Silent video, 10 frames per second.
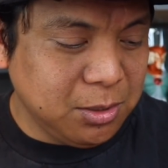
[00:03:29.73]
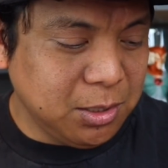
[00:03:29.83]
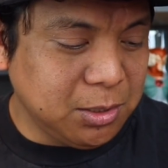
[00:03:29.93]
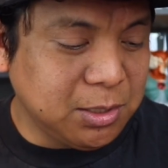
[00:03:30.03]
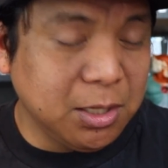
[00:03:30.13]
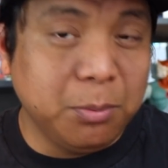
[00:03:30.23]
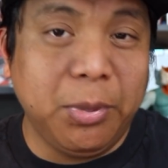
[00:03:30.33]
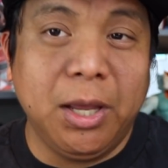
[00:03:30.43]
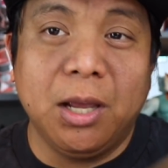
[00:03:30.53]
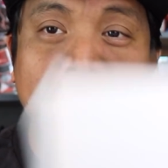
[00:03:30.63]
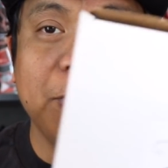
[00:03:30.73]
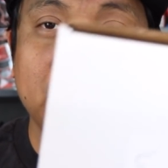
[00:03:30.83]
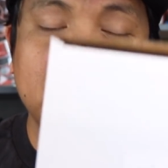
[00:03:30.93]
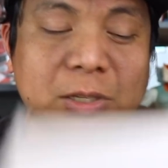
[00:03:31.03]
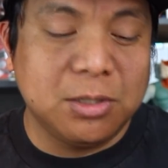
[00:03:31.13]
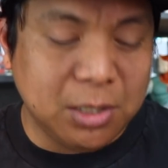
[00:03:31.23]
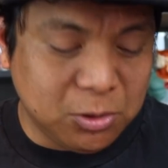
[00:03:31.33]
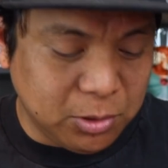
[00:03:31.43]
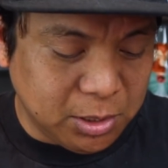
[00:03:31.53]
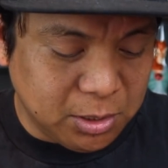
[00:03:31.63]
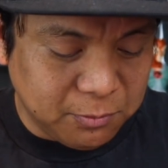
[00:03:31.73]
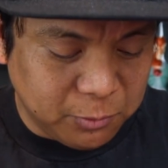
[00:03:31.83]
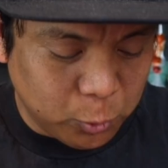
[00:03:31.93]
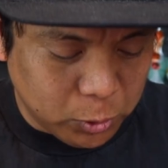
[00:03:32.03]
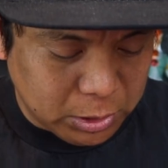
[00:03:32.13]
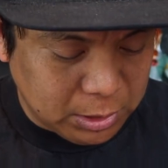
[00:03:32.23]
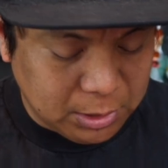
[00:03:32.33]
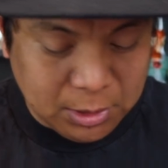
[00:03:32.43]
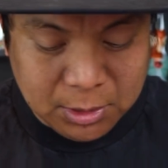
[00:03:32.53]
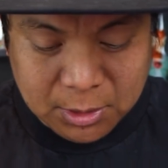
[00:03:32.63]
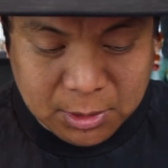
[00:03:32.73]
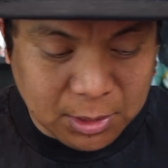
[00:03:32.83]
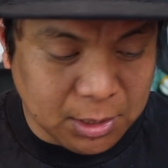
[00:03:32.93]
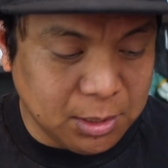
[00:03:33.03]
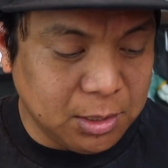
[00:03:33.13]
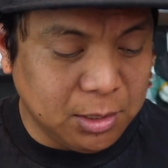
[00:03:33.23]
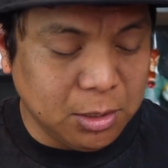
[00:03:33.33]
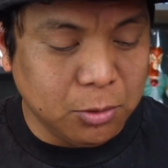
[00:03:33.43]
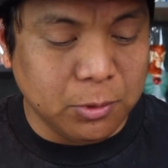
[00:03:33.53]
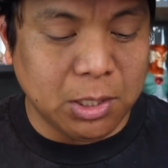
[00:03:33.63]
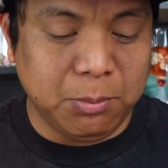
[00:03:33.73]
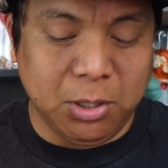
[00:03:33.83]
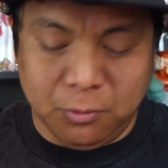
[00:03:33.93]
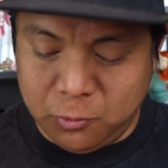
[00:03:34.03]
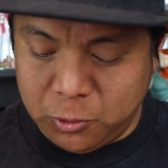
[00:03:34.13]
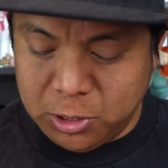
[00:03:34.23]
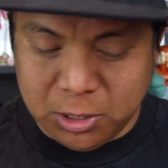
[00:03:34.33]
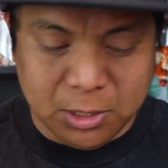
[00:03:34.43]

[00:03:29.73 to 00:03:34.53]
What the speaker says: instead of paying him for this, I traded him for one, and then the other one I paid for.